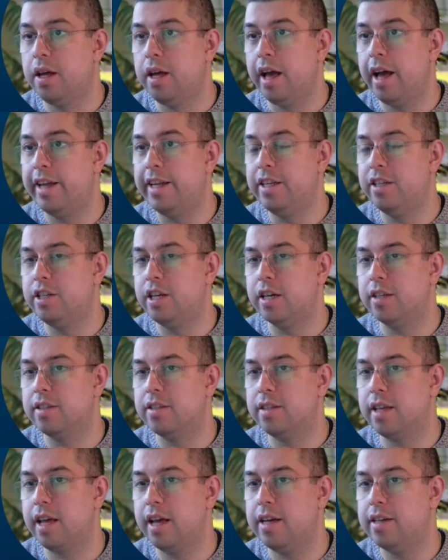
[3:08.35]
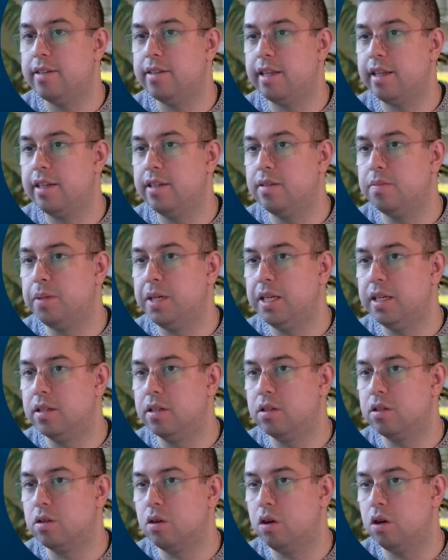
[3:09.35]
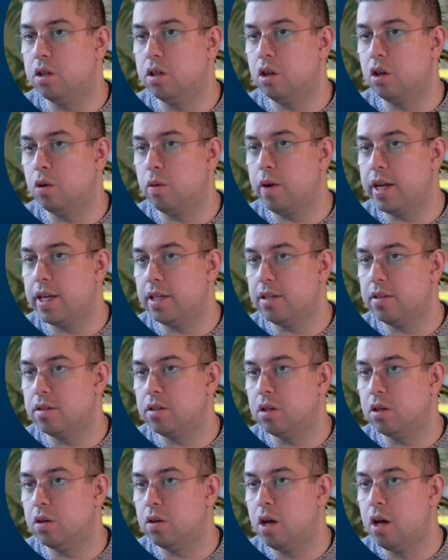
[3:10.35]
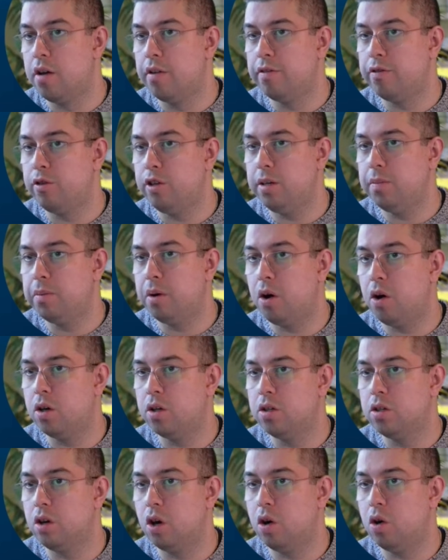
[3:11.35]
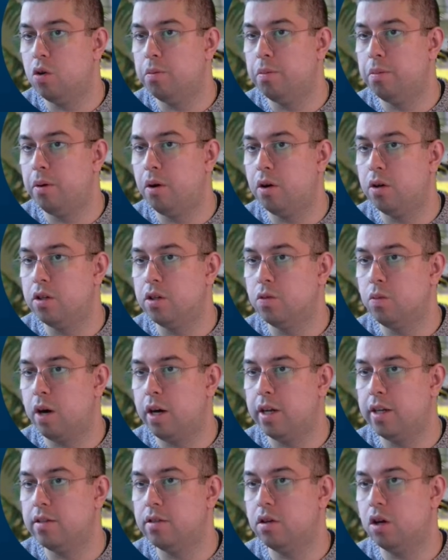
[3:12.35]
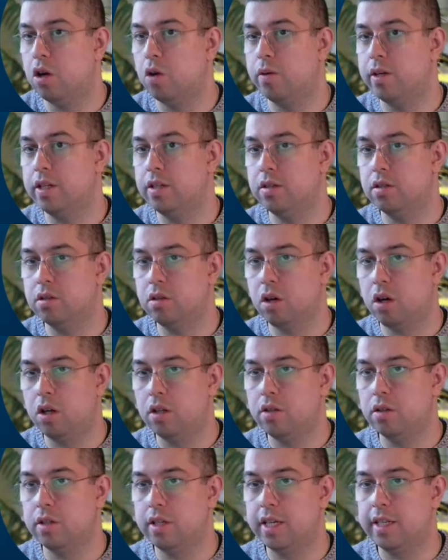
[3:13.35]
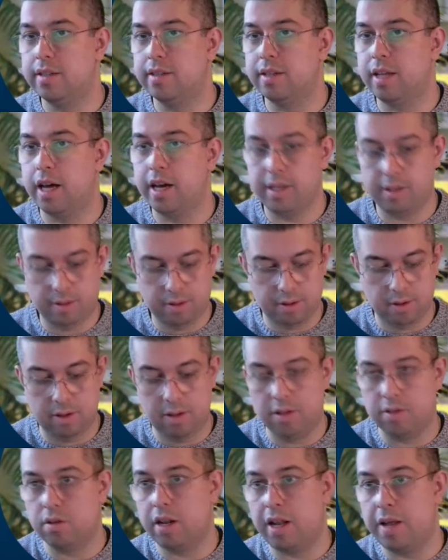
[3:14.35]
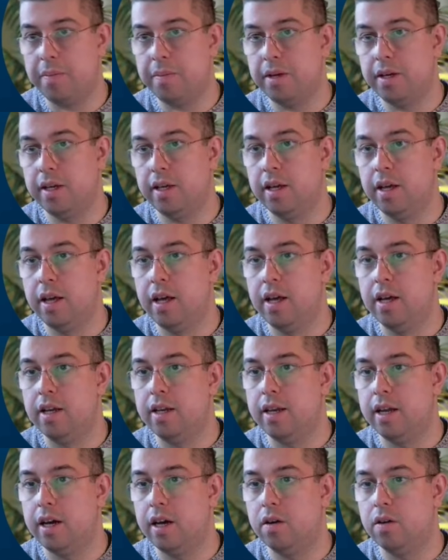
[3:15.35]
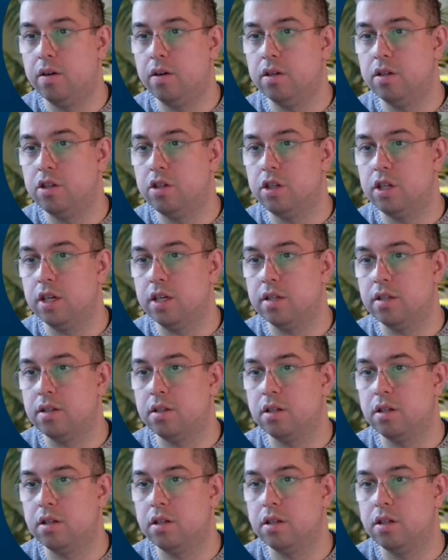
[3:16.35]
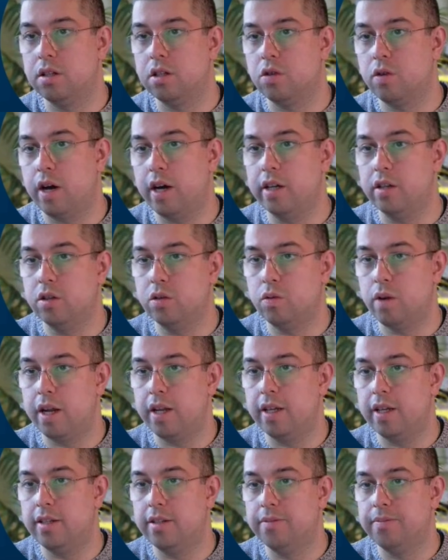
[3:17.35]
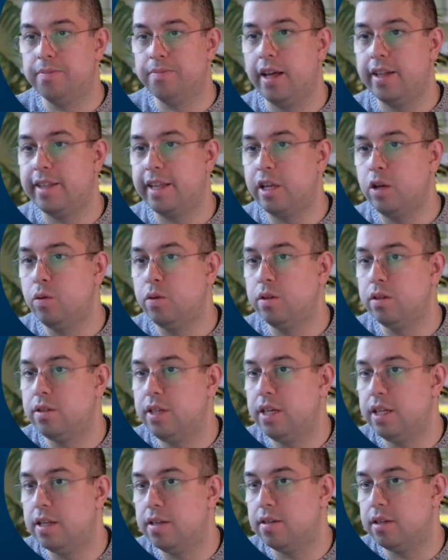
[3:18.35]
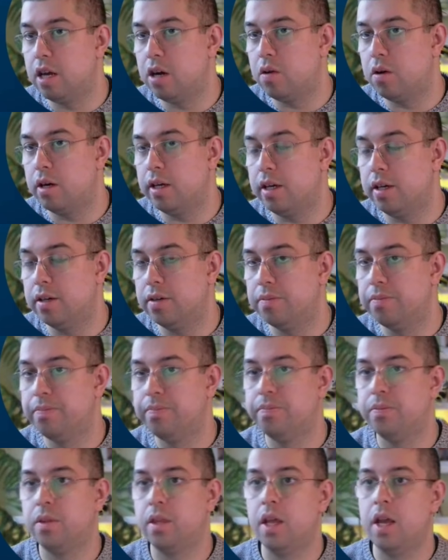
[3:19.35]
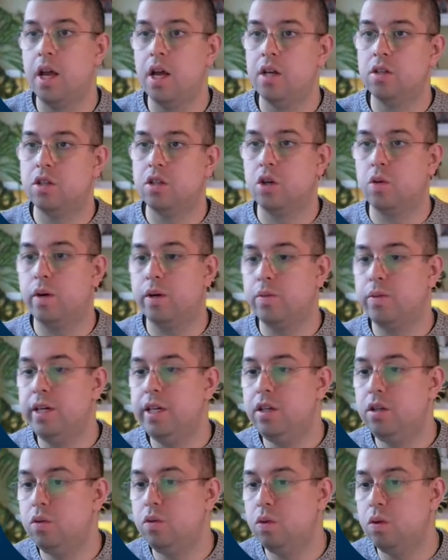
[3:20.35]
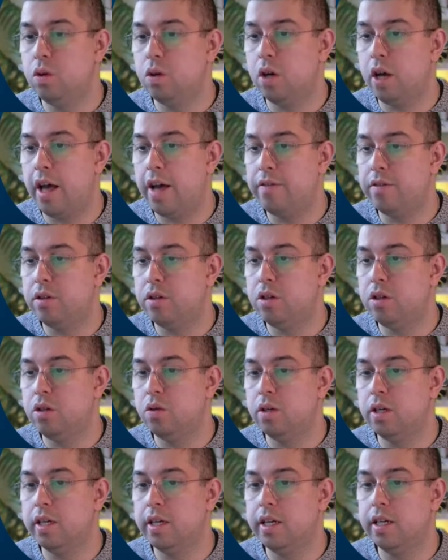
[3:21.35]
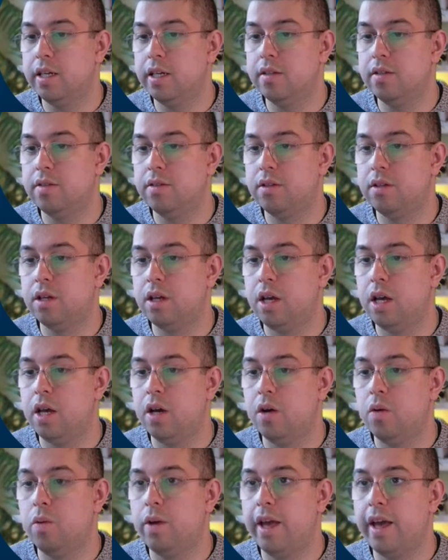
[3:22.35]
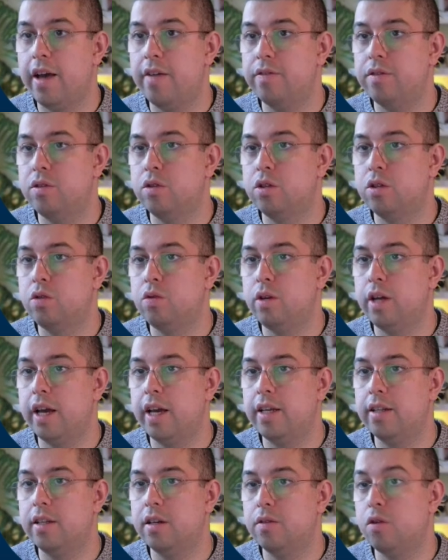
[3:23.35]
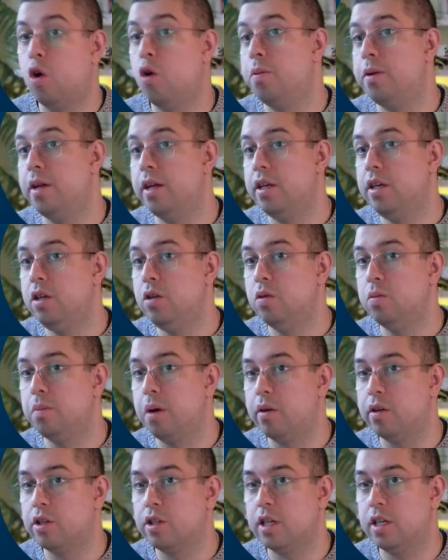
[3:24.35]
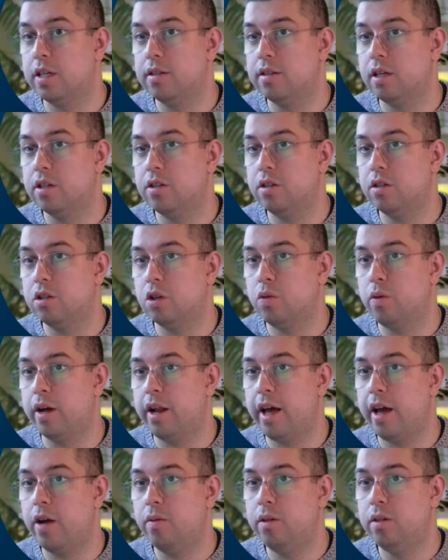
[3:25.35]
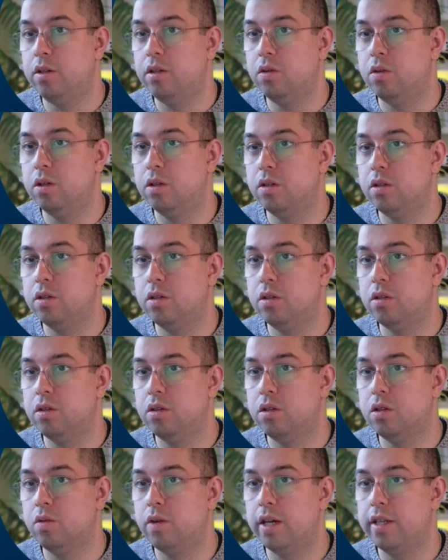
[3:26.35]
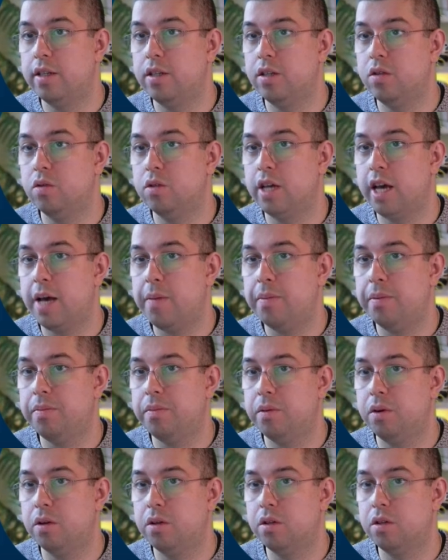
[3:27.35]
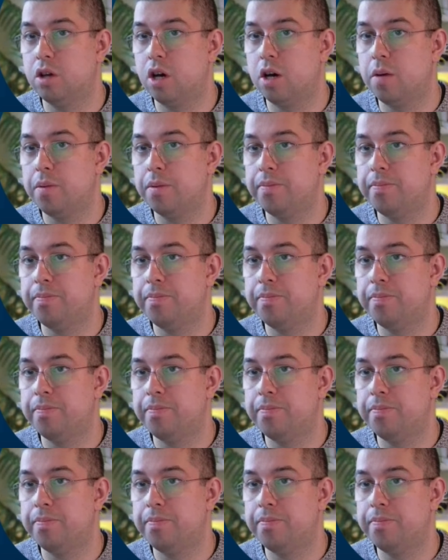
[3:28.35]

And it just says that it's been installed already. So 3.0.1 is already installed, so that's nice. So let me now just try to run it. And then you will see this error here. So what we have to do is we have to open a new PowerShell session. So what I will do is create a new tab on the top.